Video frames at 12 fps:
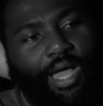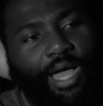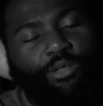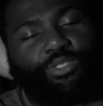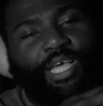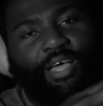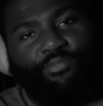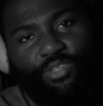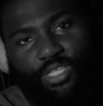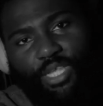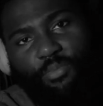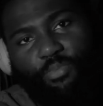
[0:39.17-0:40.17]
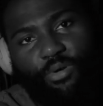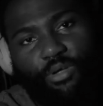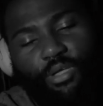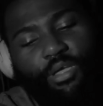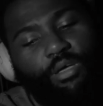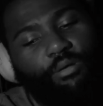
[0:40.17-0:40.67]
I'll dive in
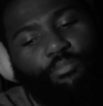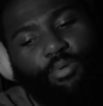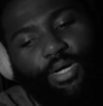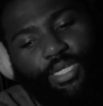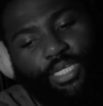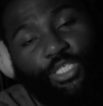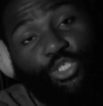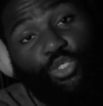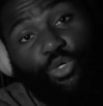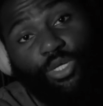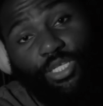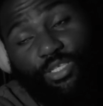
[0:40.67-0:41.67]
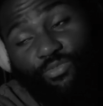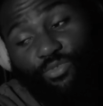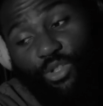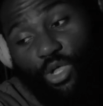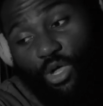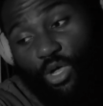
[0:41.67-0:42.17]
deeper. But enjoy this
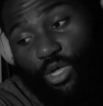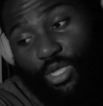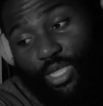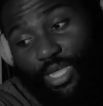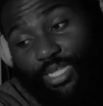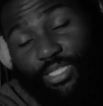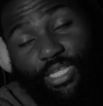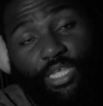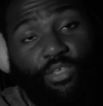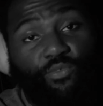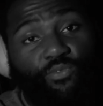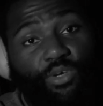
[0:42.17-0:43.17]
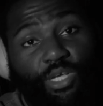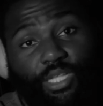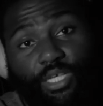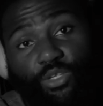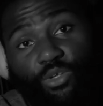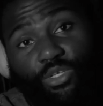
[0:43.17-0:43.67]
vlog and thank you for
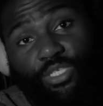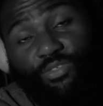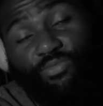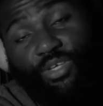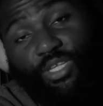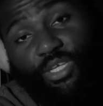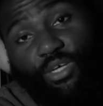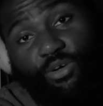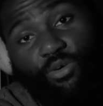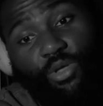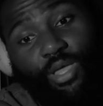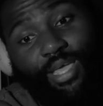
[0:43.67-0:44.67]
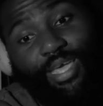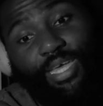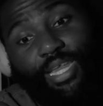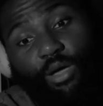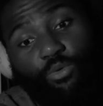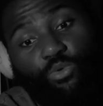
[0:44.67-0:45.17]
clicking on this video.
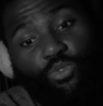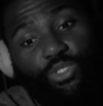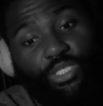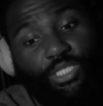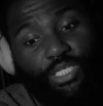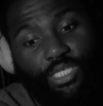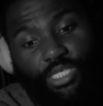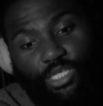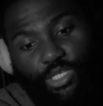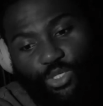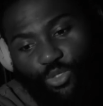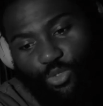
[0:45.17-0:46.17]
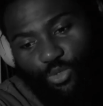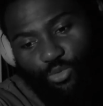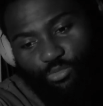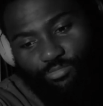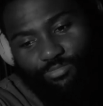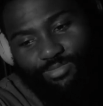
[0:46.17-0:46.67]
And I will see
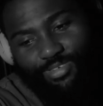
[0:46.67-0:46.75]
you.